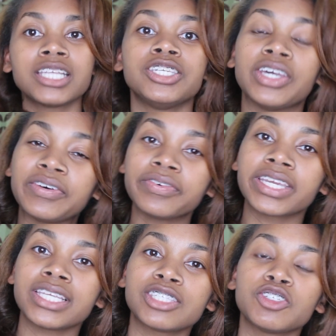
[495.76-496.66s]
Don't
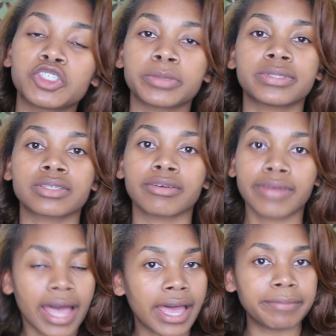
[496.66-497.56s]
forget to
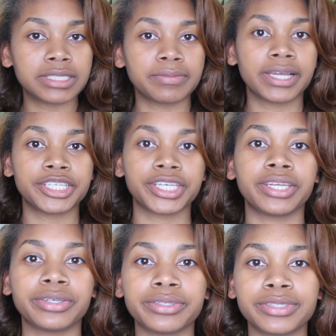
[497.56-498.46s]
subscribe to my
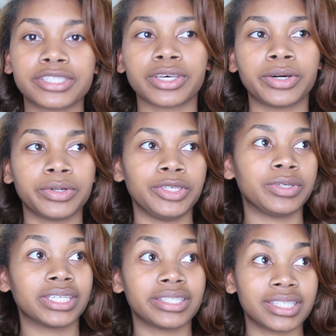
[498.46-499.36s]
channel so you
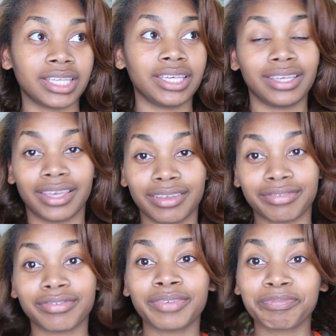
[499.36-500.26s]
can see
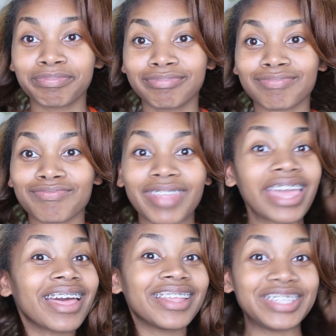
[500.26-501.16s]
if
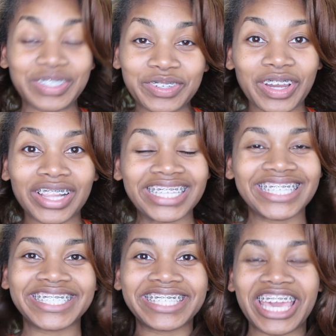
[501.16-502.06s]
doing all of
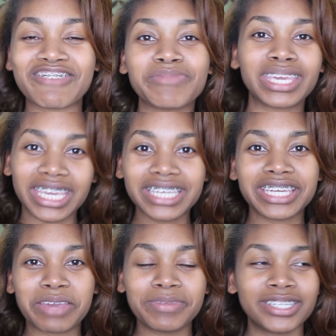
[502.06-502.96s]
this gave me heat
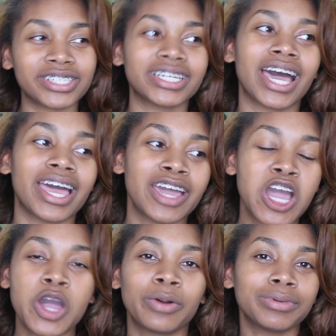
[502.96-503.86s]
damage or not,
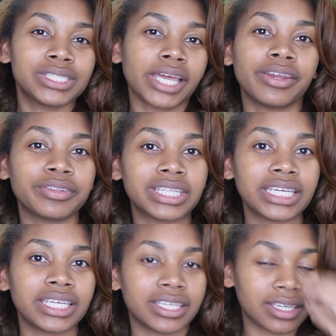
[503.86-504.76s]
which I don't
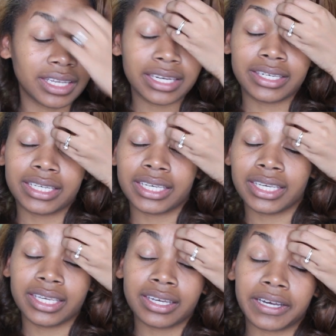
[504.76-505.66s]
think it did.